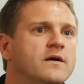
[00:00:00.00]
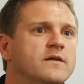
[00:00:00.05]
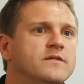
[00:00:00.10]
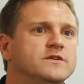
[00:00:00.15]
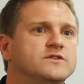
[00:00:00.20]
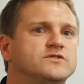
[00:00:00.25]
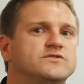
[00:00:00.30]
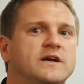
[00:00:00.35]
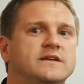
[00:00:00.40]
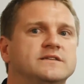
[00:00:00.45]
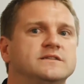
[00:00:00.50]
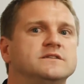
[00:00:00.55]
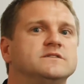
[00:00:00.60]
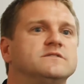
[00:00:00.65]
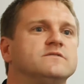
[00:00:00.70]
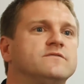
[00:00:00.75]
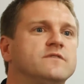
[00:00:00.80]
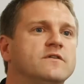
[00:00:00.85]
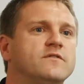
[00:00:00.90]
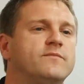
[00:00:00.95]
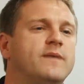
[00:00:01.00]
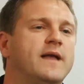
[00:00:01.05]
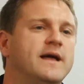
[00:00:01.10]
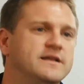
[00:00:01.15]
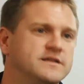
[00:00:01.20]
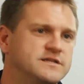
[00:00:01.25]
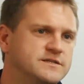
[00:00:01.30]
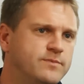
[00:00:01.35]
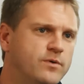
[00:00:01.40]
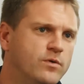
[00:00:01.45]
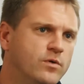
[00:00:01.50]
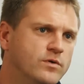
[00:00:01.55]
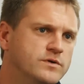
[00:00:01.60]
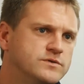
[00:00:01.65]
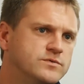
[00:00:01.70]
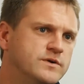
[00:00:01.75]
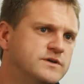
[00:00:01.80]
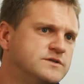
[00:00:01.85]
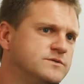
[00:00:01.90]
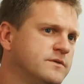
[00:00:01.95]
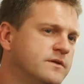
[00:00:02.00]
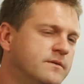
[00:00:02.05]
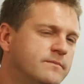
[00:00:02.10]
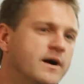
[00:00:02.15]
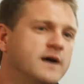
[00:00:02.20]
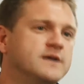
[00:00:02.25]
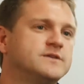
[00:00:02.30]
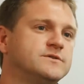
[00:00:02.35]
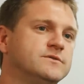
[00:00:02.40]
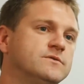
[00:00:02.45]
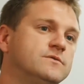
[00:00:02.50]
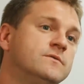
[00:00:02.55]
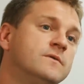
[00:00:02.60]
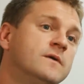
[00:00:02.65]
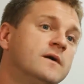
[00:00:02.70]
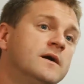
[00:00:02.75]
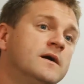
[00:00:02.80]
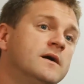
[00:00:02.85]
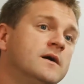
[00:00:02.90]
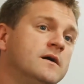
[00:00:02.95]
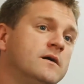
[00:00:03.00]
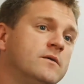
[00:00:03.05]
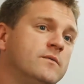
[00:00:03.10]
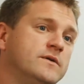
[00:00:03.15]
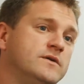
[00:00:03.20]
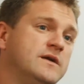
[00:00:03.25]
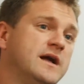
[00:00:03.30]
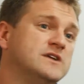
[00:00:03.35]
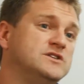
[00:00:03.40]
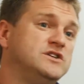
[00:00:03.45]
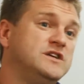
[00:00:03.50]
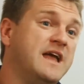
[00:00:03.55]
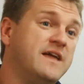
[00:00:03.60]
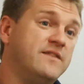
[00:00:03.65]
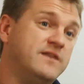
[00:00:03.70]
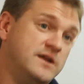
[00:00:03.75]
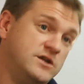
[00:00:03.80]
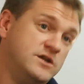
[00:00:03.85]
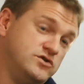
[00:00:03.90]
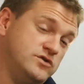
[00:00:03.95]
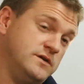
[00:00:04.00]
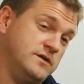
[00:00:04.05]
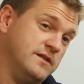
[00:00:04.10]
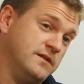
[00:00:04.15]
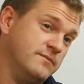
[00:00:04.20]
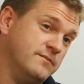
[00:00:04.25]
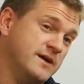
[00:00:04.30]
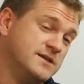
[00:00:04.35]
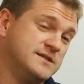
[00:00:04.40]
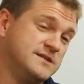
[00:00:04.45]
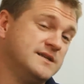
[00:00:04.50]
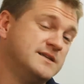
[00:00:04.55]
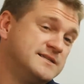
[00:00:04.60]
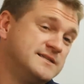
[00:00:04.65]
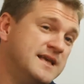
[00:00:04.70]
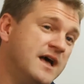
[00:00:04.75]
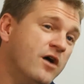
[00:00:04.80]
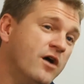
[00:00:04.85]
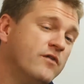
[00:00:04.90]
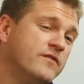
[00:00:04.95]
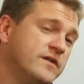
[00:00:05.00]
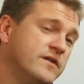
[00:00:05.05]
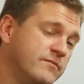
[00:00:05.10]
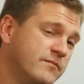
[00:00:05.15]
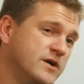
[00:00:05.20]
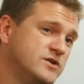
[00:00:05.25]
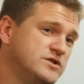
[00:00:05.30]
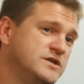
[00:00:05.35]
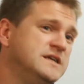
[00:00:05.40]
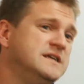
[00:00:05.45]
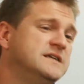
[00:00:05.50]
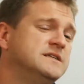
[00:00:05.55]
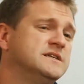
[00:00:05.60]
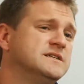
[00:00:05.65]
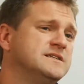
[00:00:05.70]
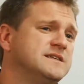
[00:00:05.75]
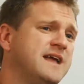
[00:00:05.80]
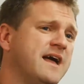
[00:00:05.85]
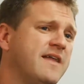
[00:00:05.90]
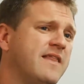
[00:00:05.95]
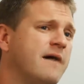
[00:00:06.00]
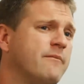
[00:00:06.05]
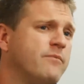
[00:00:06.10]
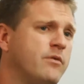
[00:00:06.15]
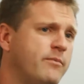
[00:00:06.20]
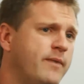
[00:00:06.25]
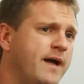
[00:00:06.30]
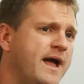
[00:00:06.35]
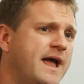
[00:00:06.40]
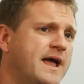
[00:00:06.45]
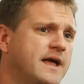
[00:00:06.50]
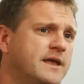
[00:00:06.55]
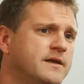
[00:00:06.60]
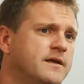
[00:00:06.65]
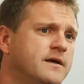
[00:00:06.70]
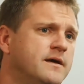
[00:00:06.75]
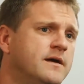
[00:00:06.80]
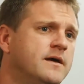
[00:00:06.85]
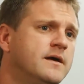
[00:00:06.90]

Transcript: the stresses of playing sport. Whereas with a muscle, when you actually get the injury in the muscle itself, it's much easier to get that prepared.